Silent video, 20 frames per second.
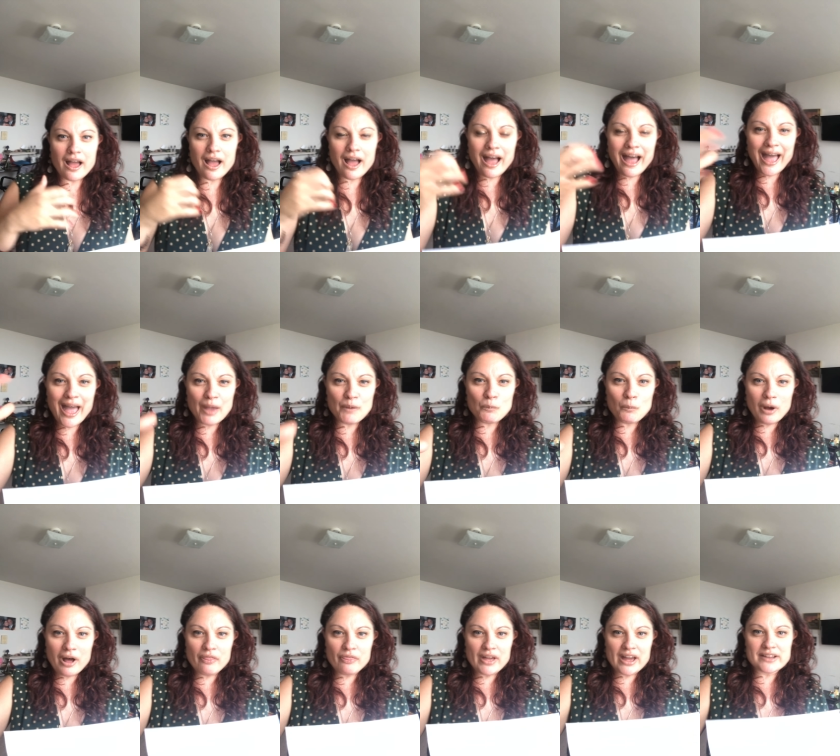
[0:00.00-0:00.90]
I
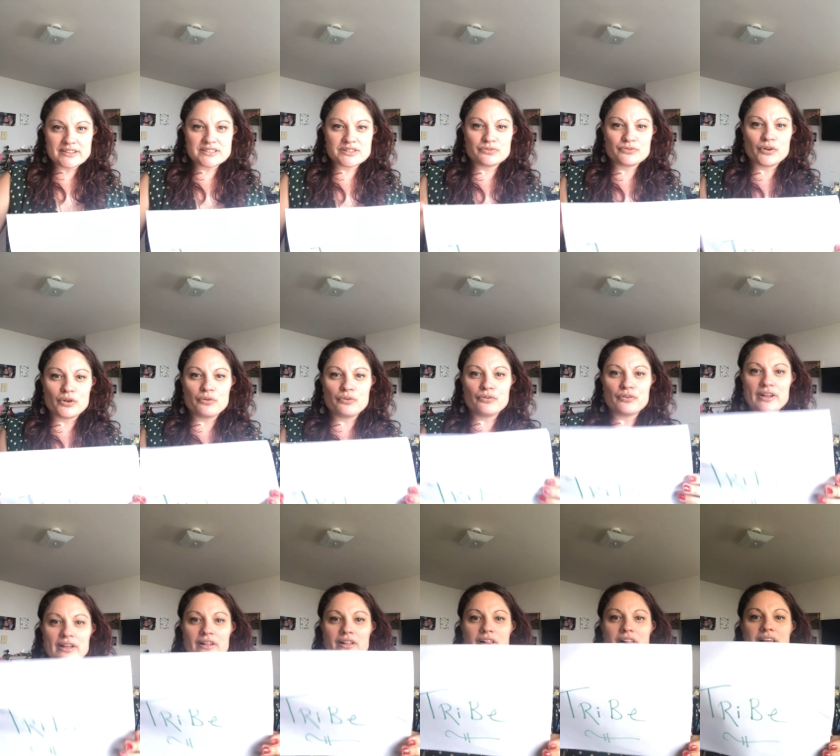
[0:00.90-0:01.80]
want that to
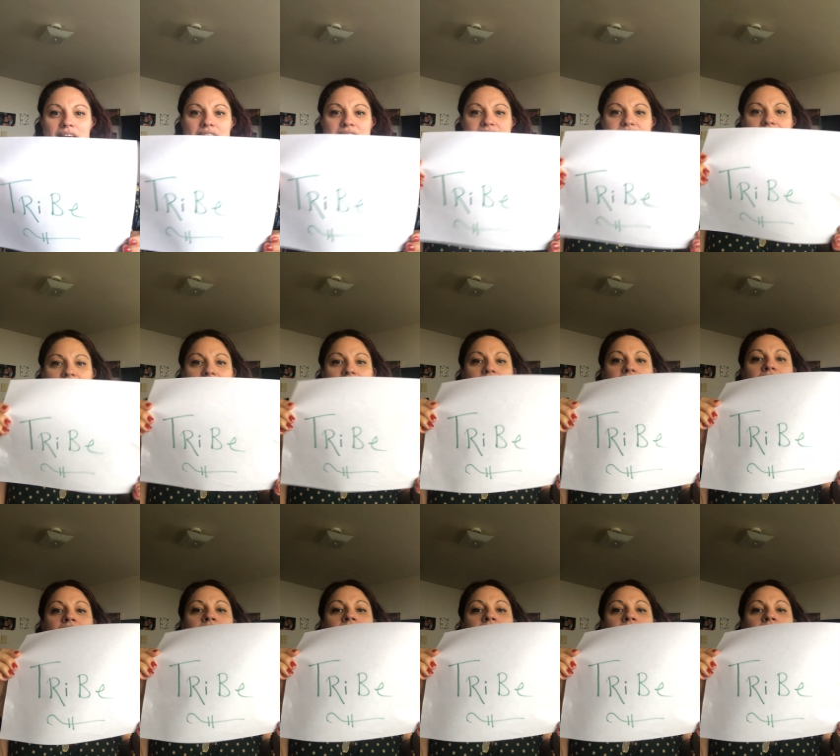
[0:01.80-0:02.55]
fulfill is like